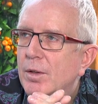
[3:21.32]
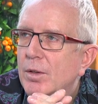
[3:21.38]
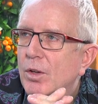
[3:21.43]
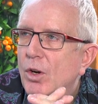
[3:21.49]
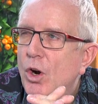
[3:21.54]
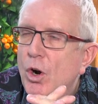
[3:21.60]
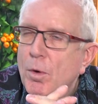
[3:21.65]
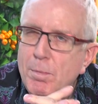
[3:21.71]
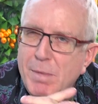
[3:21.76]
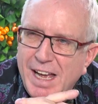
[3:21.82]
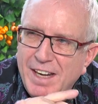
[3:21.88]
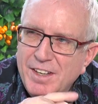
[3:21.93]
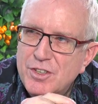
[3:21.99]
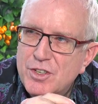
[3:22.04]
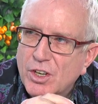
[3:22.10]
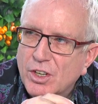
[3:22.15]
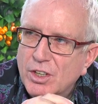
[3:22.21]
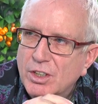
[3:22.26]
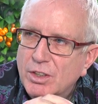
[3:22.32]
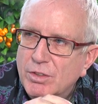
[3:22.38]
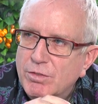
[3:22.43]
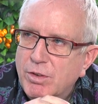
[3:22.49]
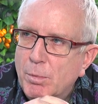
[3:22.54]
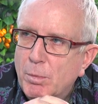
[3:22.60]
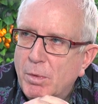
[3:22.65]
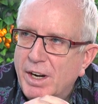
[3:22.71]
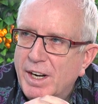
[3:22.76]
Her manager,
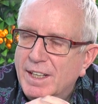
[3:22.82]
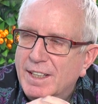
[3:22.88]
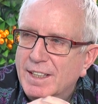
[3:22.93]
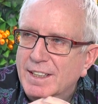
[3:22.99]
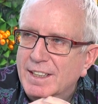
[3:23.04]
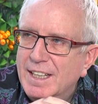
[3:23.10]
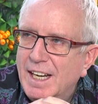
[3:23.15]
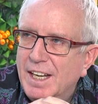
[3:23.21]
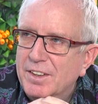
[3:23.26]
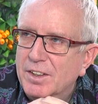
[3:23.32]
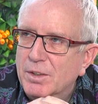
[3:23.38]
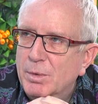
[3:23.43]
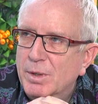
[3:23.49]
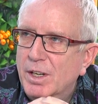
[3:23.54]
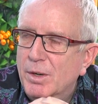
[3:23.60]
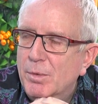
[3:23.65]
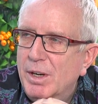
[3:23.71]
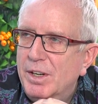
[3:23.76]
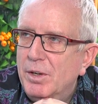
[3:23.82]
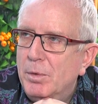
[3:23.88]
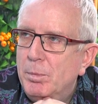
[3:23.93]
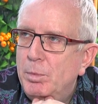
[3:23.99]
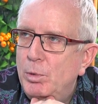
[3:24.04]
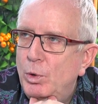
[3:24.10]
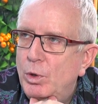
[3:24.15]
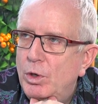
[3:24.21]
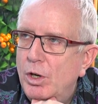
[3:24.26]
from what I can gather when I read her
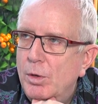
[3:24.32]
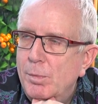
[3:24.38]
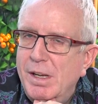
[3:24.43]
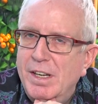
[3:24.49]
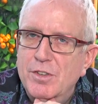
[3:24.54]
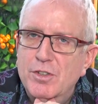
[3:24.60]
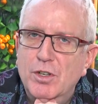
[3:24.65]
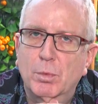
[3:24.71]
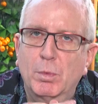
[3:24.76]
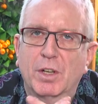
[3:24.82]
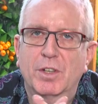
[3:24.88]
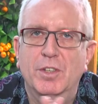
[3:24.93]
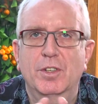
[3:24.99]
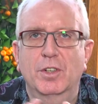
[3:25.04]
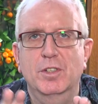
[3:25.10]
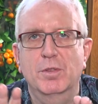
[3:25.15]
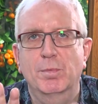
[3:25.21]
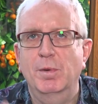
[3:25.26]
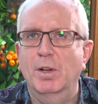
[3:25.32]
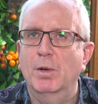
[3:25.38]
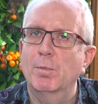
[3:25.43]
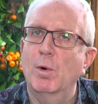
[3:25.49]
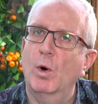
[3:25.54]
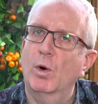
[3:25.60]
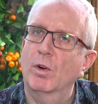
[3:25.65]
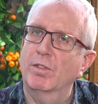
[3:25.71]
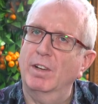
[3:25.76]
book, her manager wanted her to be
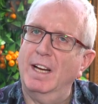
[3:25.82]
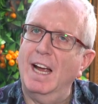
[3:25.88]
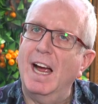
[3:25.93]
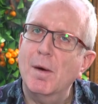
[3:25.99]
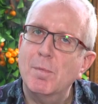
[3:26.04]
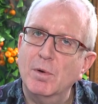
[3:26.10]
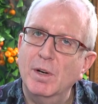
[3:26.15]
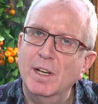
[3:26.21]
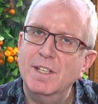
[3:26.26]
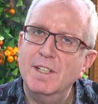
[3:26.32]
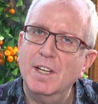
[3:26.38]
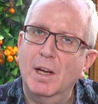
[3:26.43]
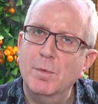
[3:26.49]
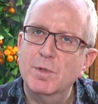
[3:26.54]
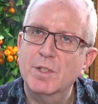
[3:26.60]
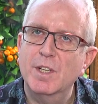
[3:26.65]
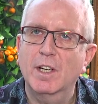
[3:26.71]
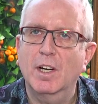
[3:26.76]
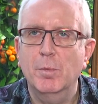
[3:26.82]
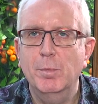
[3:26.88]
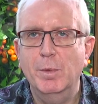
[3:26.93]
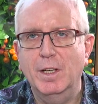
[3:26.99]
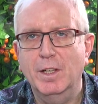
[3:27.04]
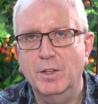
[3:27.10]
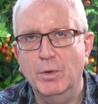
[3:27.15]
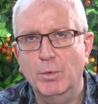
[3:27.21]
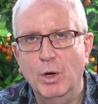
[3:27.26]
more of a cabaret type singer,
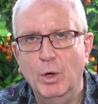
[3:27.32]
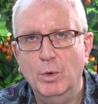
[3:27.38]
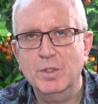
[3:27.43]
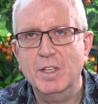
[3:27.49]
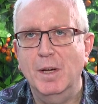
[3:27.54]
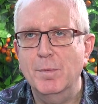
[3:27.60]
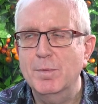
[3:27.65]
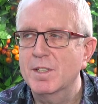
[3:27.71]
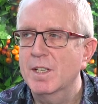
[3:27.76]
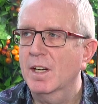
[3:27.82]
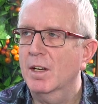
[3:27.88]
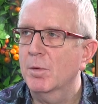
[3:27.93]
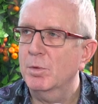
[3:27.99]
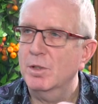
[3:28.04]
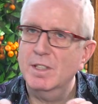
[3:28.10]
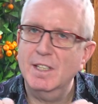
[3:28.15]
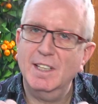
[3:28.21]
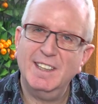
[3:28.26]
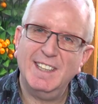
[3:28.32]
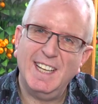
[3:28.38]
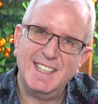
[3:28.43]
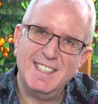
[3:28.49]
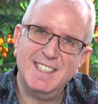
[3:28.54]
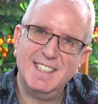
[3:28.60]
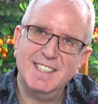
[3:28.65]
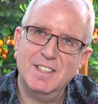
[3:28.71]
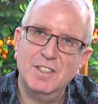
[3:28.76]
middle of the road type singer, but that
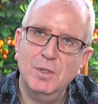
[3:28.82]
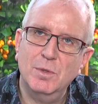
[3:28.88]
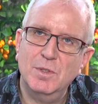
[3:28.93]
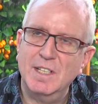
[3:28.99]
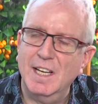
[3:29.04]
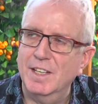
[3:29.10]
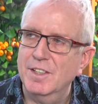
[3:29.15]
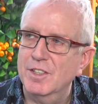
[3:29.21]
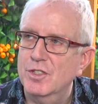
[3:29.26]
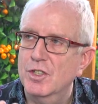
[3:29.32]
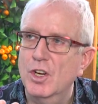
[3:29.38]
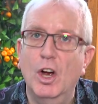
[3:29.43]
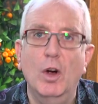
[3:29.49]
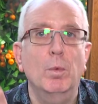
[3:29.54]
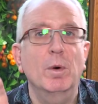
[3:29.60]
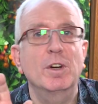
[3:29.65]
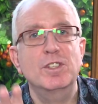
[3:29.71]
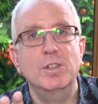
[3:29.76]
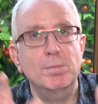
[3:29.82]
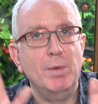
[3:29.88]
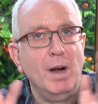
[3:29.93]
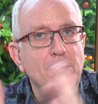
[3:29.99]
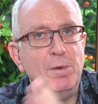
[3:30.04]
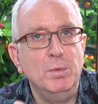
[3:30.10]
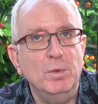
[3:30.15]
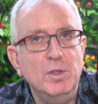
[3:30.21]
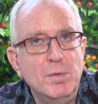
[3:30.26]
didn't suit Sandie Shaw, where she
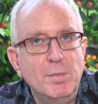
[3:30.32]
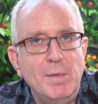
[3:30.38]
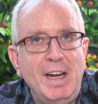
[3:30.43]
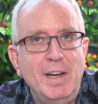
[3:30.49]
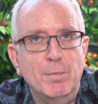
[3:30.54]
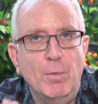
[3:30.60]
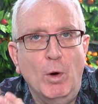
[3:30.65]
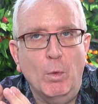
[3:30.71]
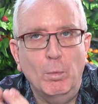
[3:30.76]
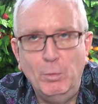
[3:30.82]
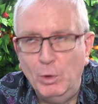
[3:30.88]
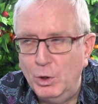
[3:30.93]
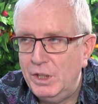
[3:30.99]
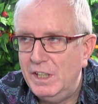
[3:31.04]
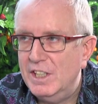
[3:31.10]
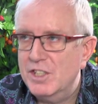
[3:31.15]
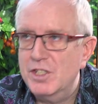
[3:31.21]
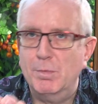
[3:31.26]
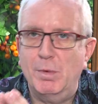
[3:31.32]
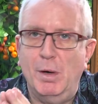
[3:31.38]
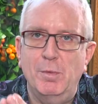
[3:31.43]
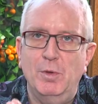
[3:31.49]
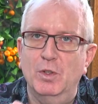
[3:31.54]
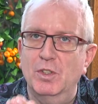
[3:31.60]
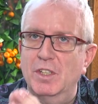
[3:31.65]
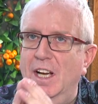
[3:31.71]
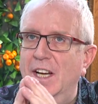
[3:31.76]
probably would have made more money and she
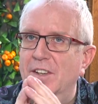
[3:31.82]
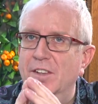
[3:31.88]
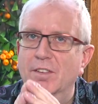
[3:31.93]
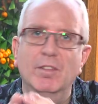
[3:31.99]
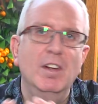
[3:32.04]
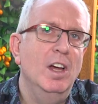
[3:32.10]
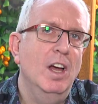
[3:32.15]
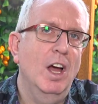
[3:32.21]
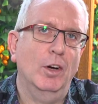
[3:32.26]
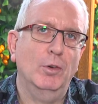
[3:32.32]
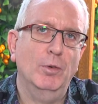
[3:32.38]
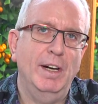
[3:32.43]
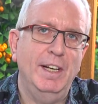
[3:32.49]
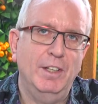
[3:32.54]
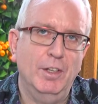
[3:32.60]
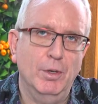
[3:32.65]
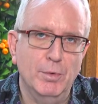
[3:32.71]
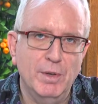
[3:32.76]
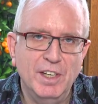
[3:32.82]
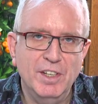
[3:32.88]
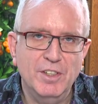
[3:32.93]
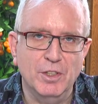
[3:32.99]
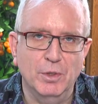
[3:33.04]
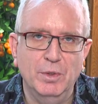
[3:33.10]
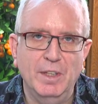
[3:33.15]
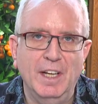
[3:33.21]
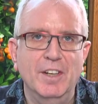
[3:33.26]
probably could have had a great career
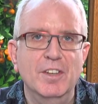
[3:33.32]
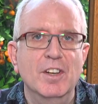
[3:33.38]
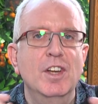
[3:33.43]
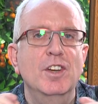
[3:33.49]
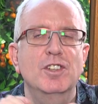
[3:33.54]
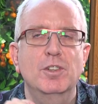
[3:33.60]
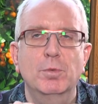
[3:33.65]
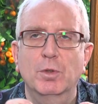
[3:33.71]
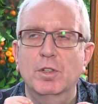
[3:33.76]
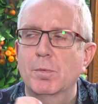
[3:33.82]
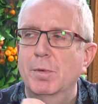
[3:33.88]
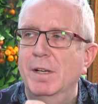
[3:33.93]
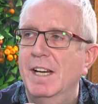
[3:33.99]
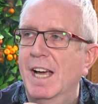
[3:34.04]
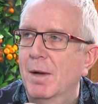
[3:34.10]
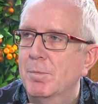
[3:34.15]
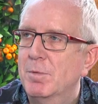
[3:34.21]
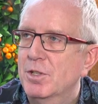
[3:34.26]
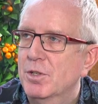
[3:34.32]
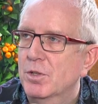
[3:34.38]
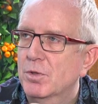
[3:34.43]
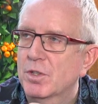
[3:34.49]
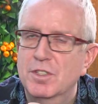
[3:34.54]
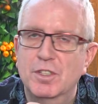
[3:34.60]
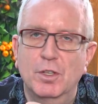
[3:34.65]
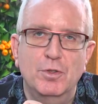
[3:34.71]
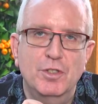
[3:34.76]
doing that. She wouldn't have been happy doing
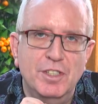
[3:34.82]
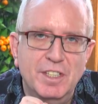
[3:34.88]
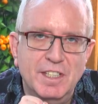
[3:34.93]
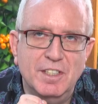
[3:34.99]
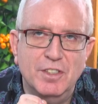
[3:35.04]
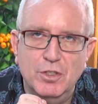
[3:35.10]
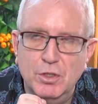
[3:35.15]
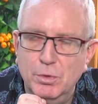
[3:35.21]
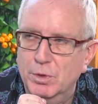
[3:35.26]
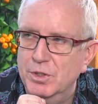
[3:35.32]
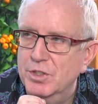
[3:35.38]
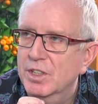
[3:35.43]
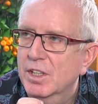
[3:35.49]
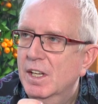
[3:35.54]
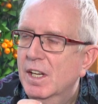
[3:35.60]
it, so she didn't do it.